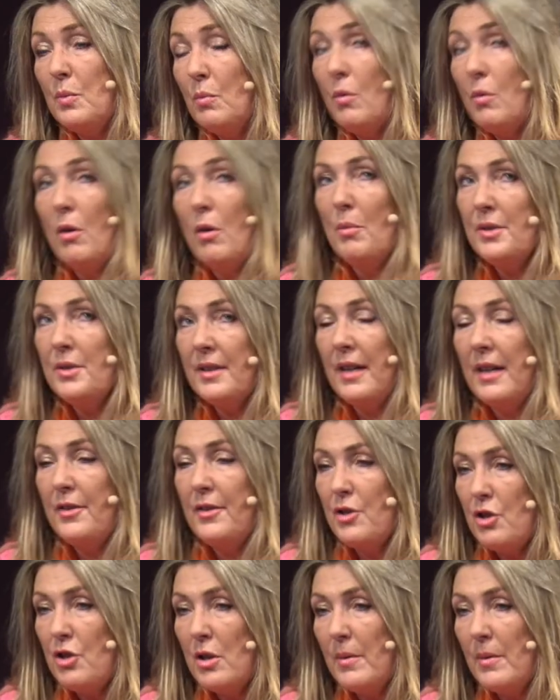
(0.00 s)
what was either
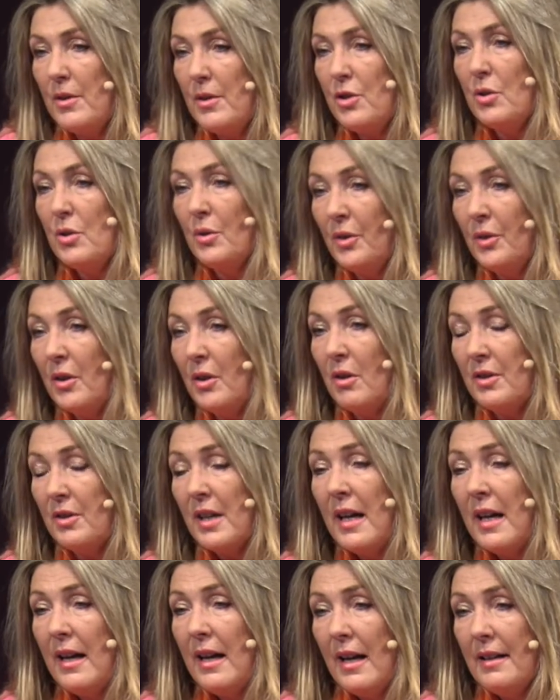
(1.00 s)
Jewish or not,
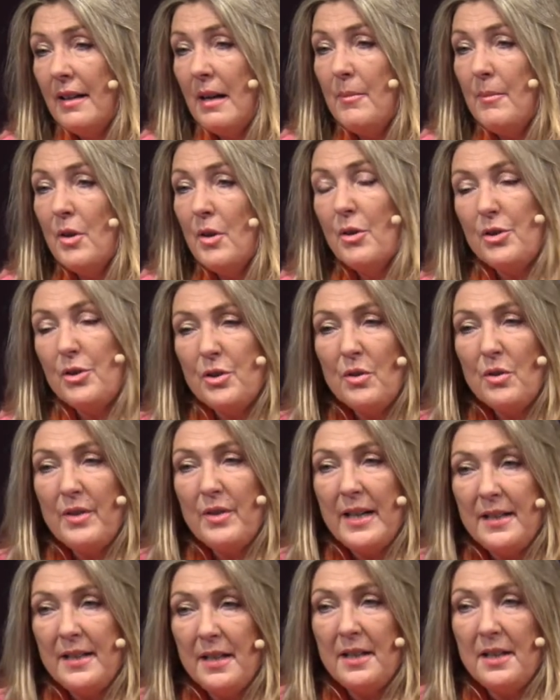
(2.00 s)
and I'm not sure
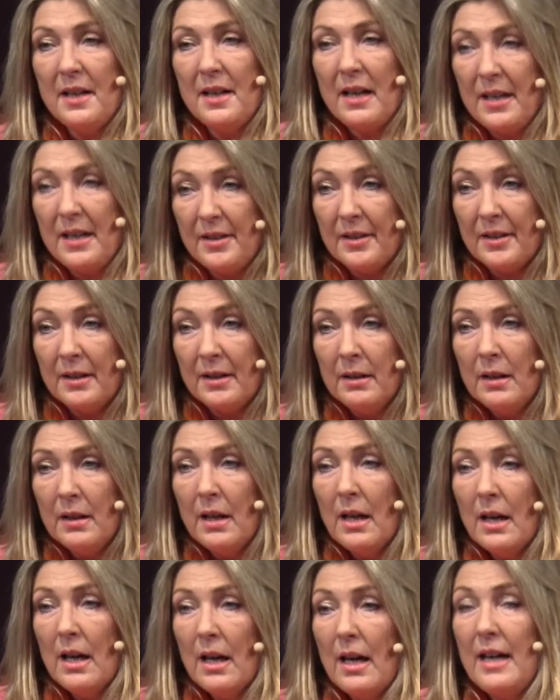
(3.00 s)
they did either.
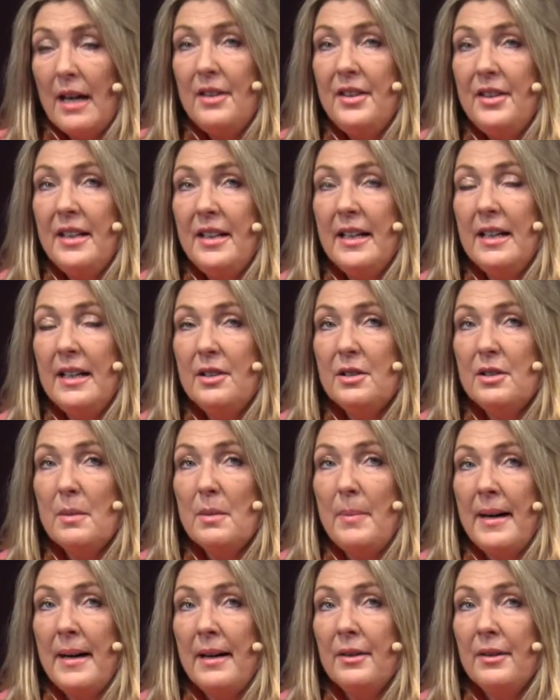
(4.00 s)
I think it's
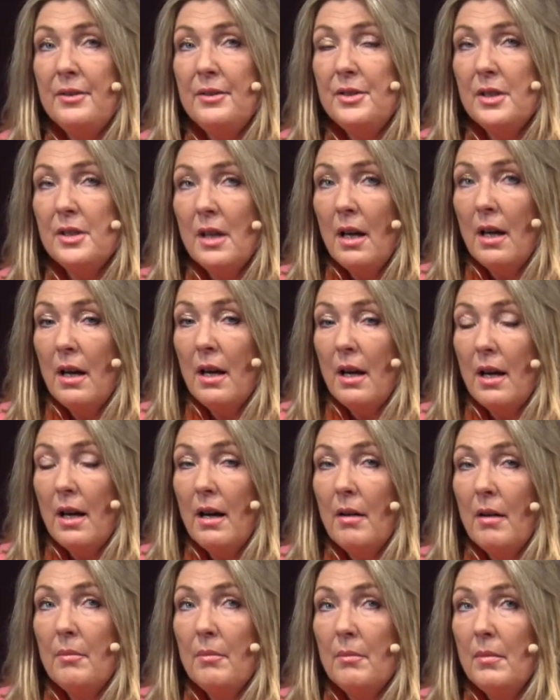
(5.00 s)
about
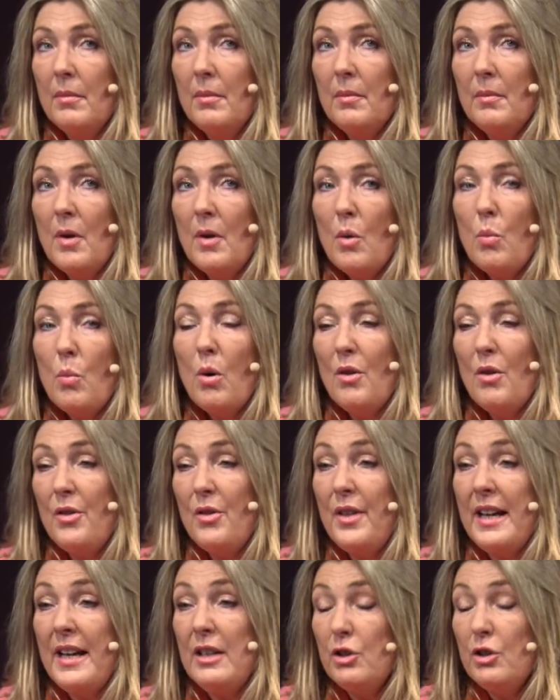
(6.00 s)
what
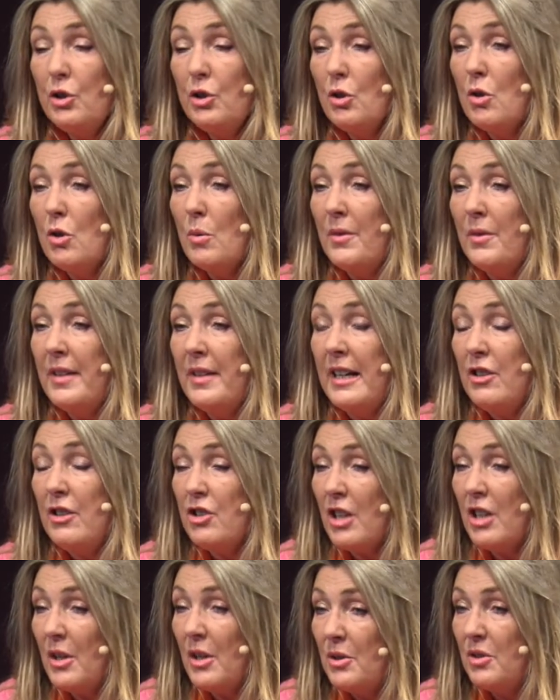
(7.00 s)
they saw and they
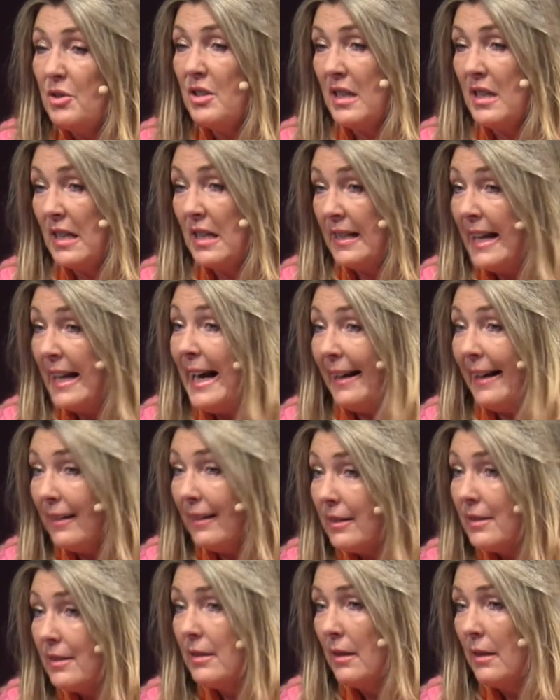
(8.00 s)
chose to
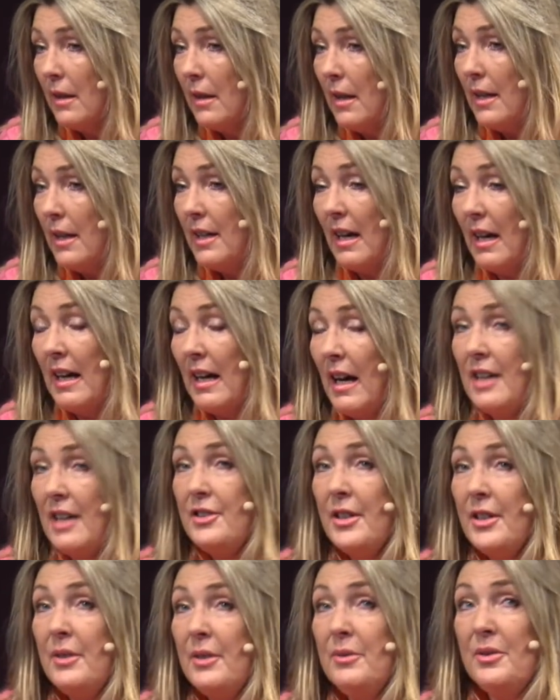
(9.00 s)
collect. I
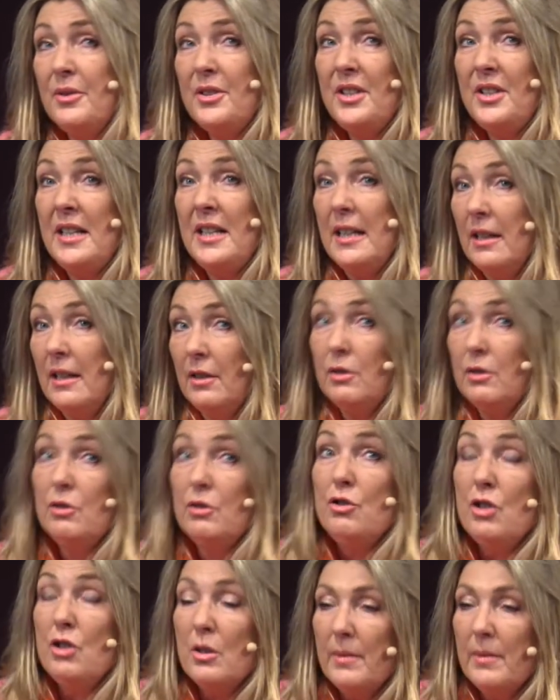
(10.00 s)
don't see it's
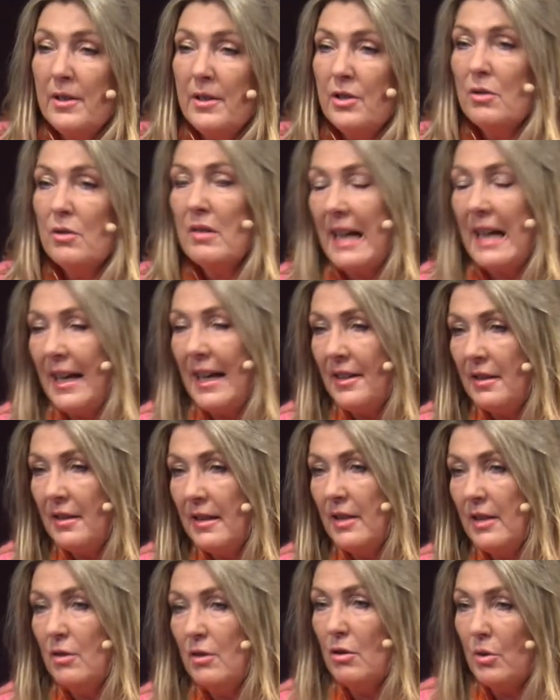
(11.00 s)
Jewish or
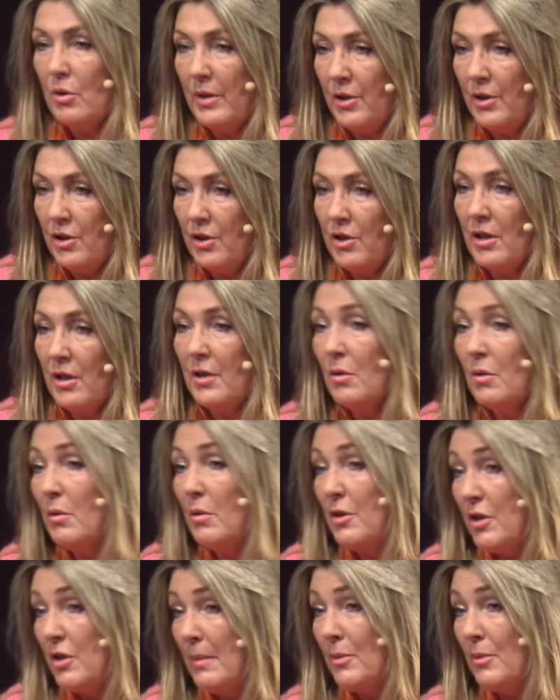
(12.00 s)
Catholic or Christian or
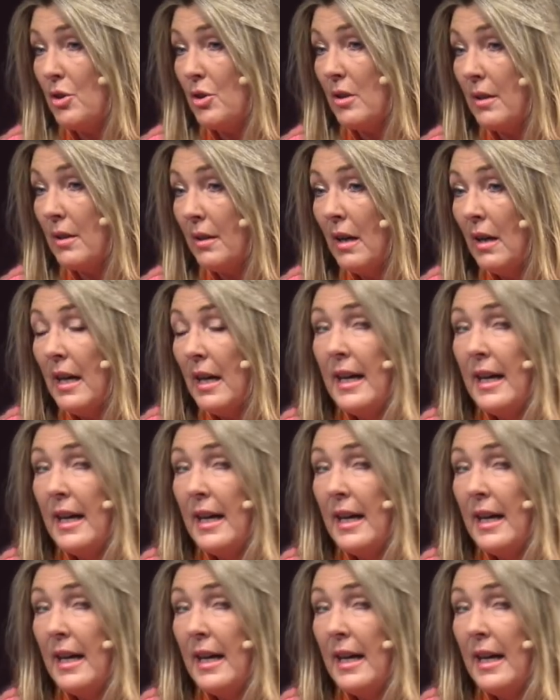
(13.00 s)
Egyptian.